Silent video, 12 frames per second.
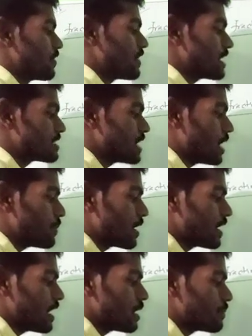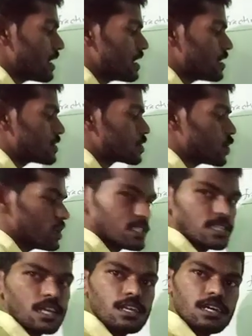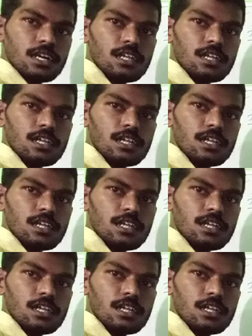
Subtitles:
For example, 9 by 2 is there.